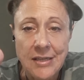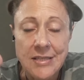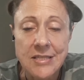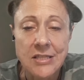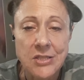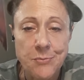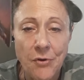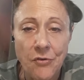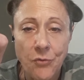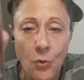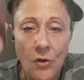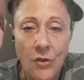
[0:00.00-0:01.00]
since
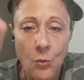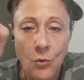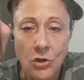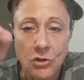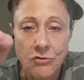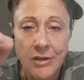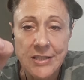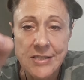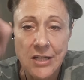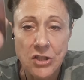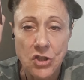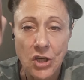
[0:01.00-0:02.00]
before the World Trade
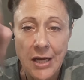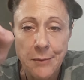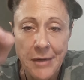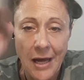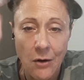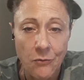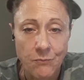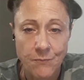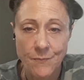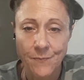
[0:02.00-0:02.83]
Center came down.